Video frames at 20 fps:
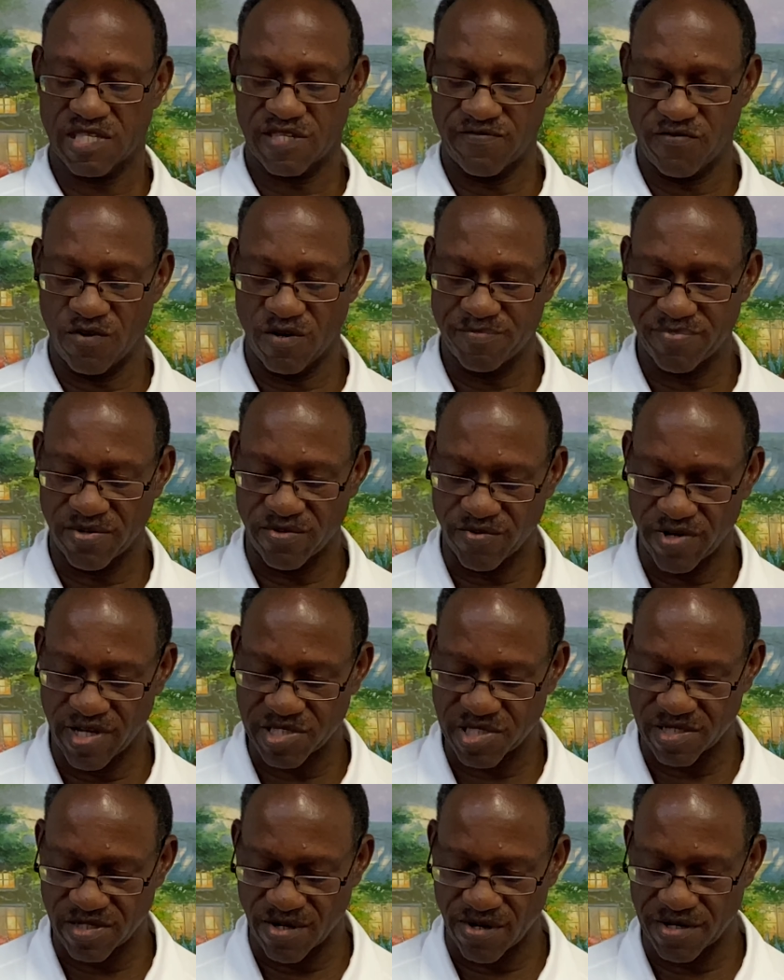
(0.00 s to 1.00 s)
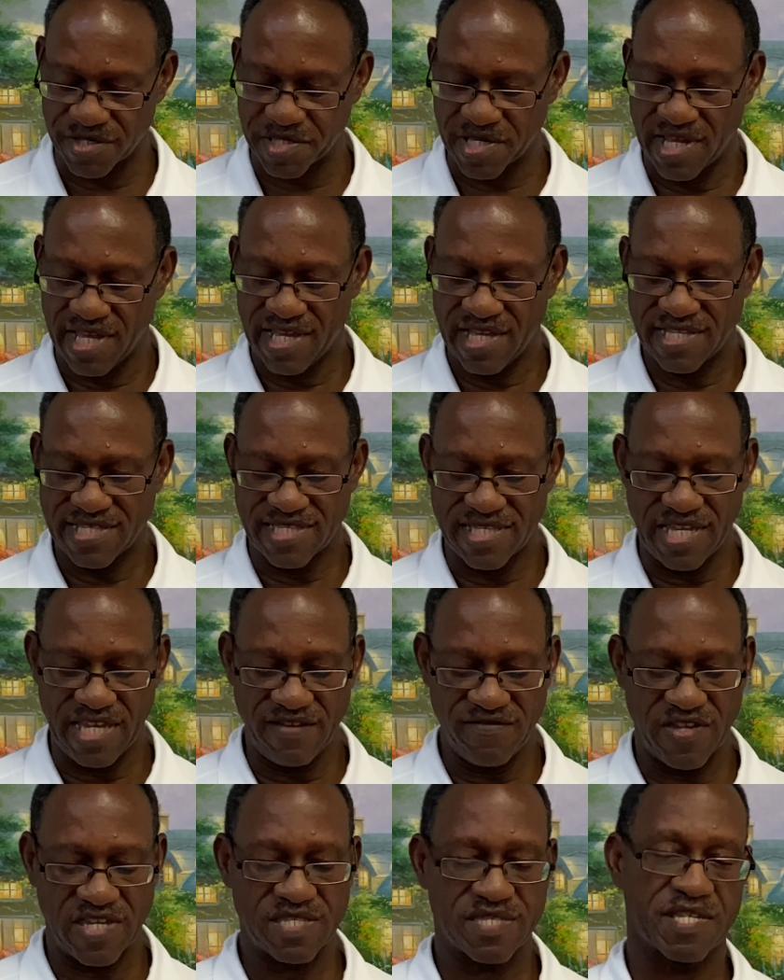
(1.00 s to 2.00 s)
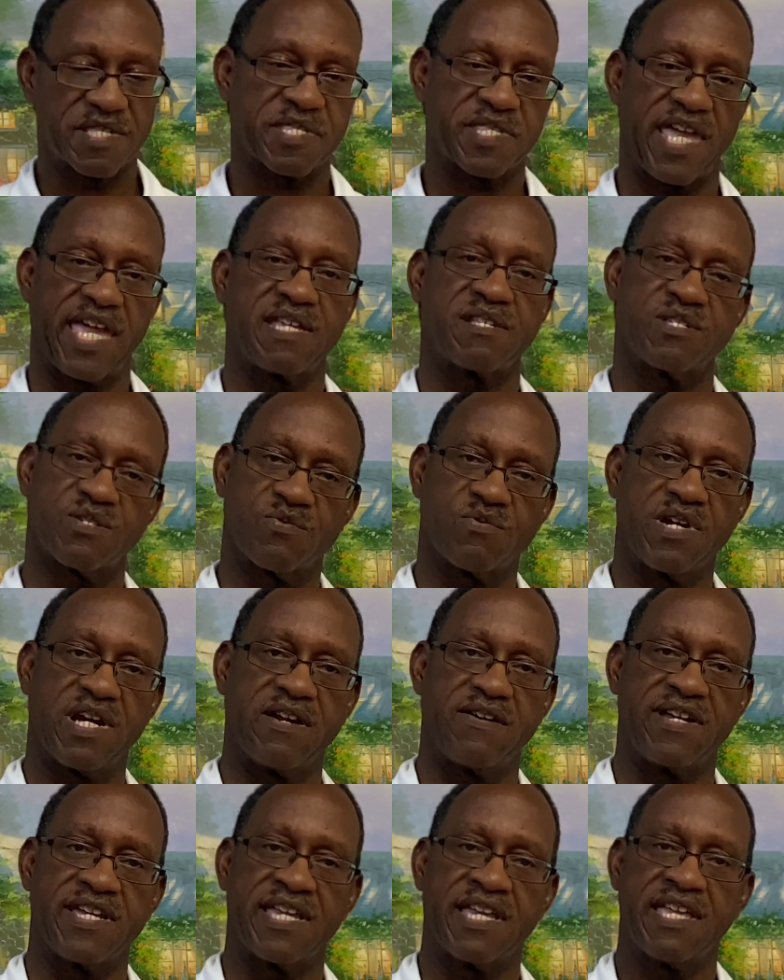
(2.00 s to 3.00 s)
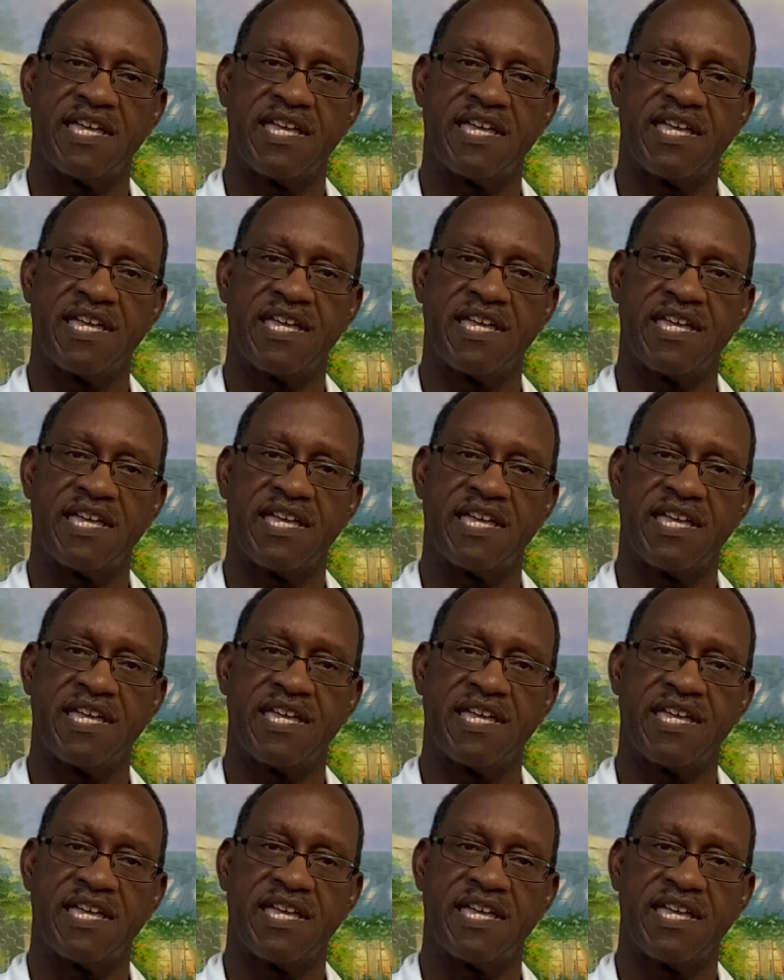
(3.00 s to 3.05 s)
for parishioners leaving the sanctuary